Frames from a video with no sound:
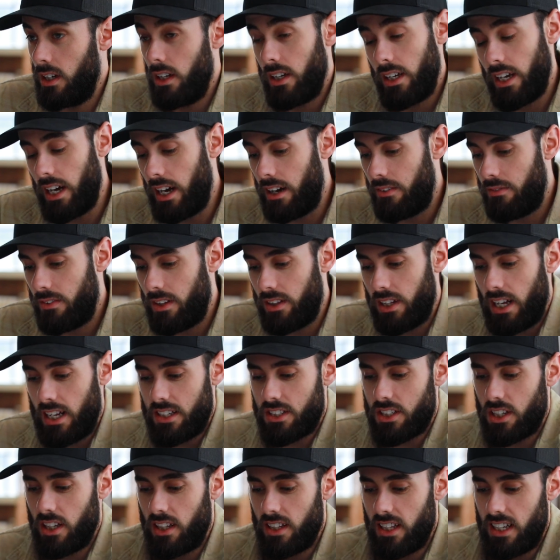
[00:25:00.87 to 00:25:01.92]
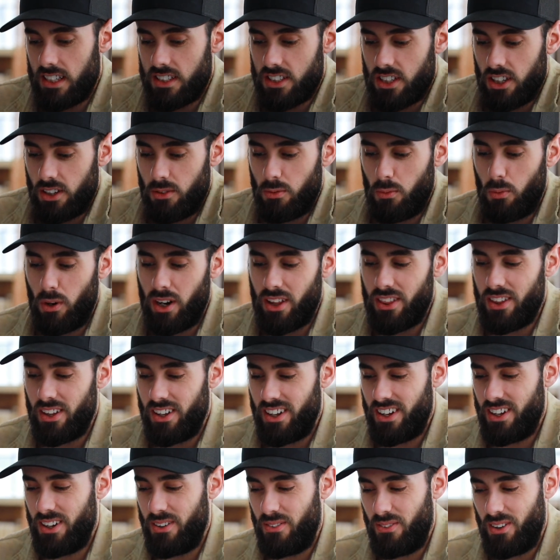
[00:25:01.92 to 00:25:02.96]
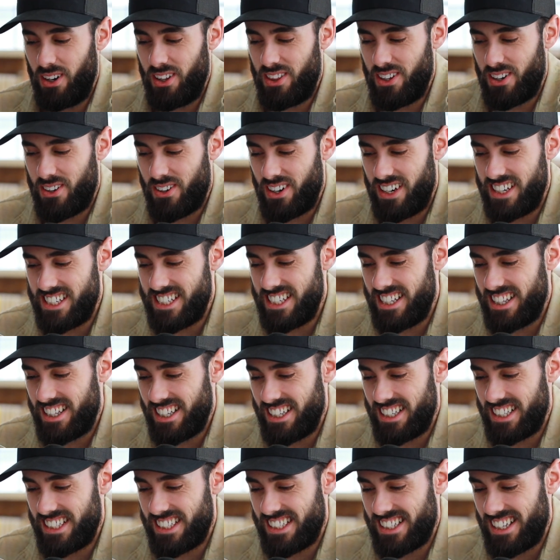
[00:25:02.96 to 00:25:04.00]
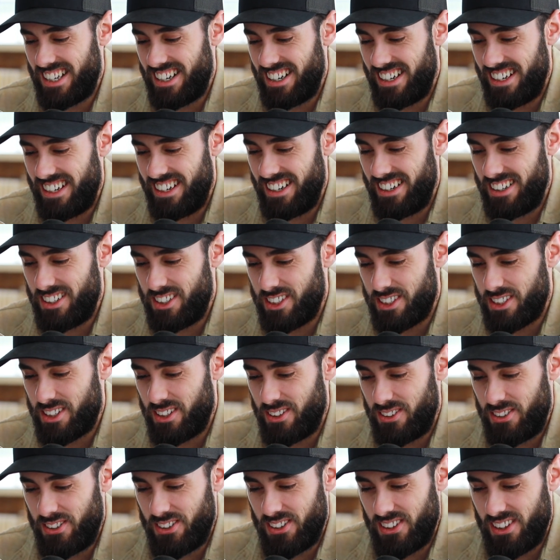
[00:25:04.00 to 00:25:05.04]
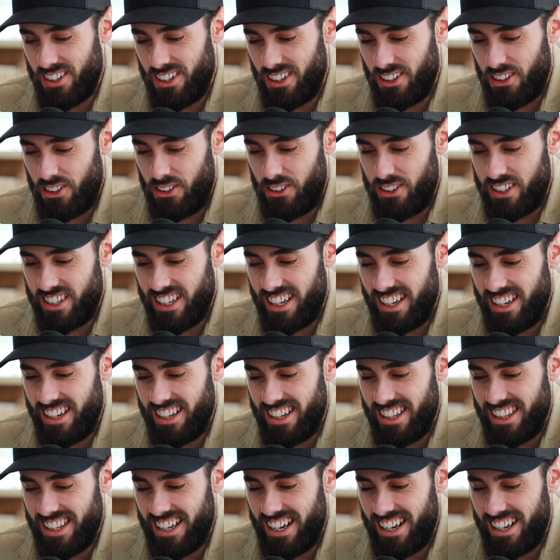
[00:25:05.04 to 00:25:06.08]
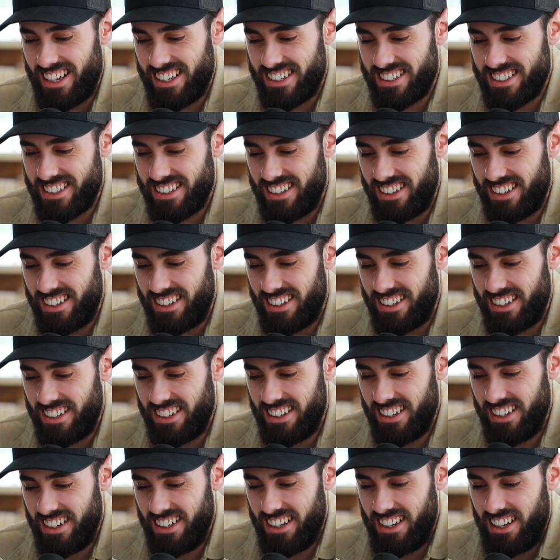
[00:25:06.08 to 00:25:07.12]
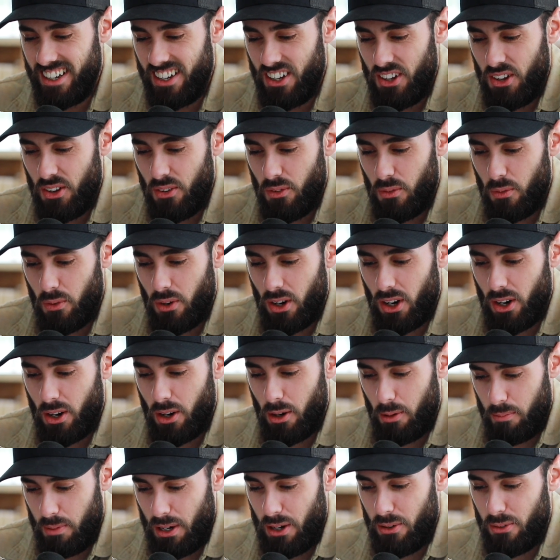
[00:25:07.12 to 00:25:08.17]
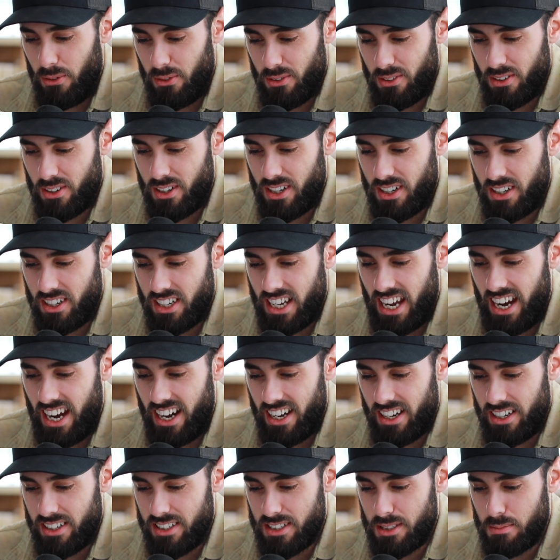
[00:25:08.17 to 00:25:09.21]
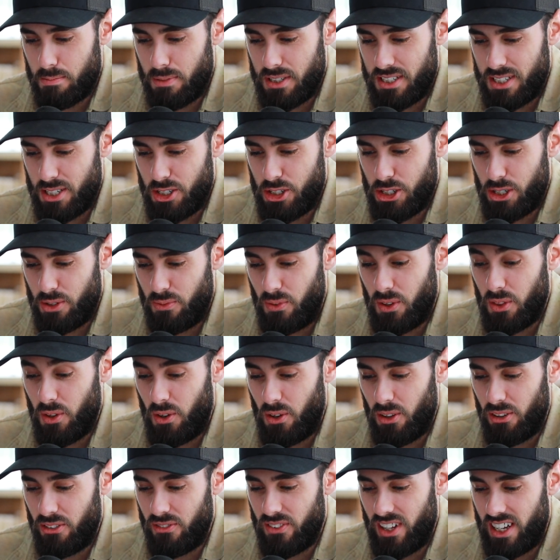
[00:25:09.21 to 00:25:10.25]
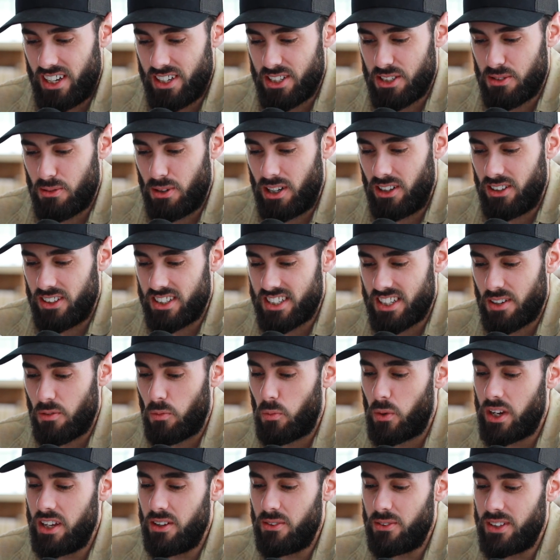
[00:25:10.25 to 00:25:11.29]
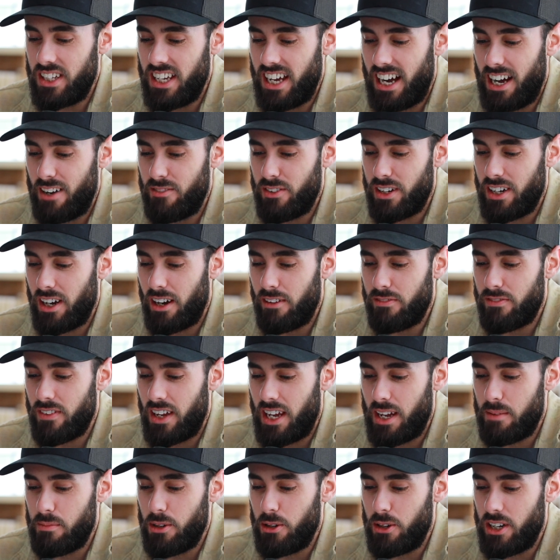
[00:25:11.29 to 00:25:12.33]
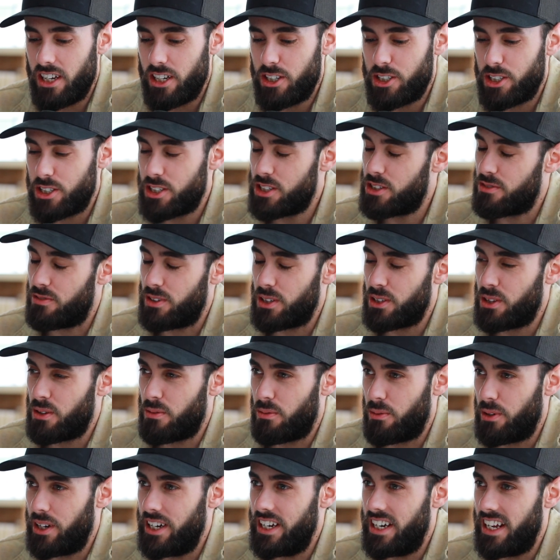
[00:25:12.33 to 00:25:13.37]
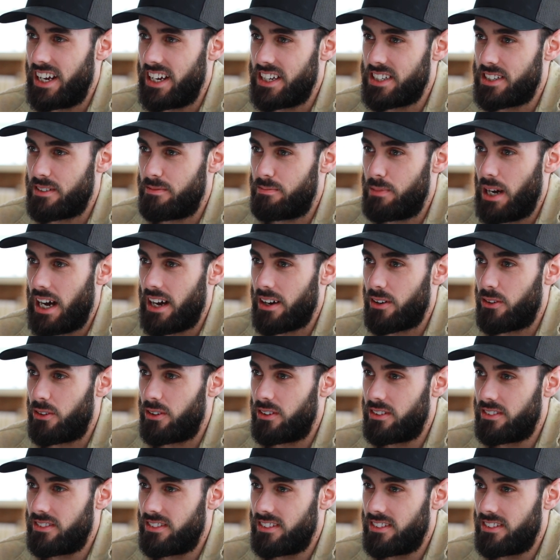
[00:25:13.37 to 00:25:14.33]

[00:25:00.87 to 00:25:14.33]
Yeah, and that's good. One of the crazy things that I just learned the other day that about Canada's position with all of that as well is that we only have enough ammunitions for 3 days of battle.